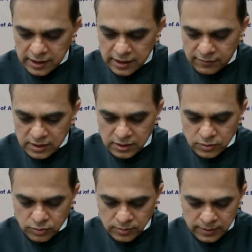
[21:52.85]

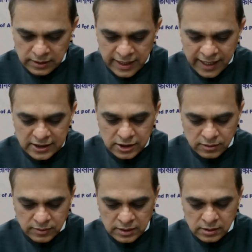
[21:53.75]
Governance would be
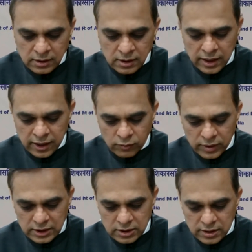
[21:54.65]
data-driven, in
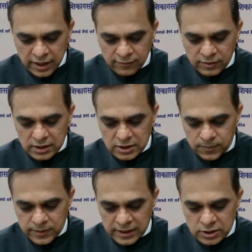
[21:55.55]
which
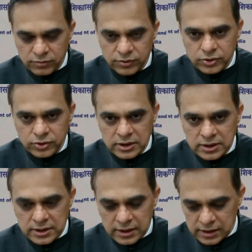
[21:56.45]
evidence-based
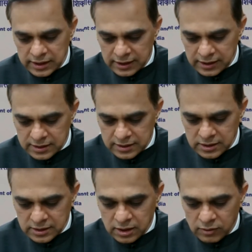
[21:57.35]
futuristic
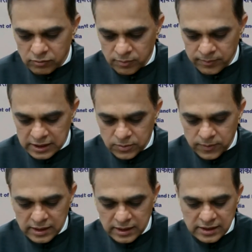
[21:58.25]
indices for
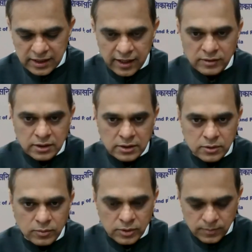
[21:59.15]
benchmarking
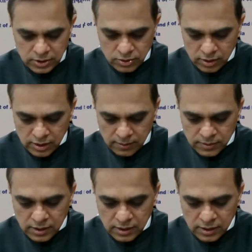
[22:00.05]
governance would be drawn up.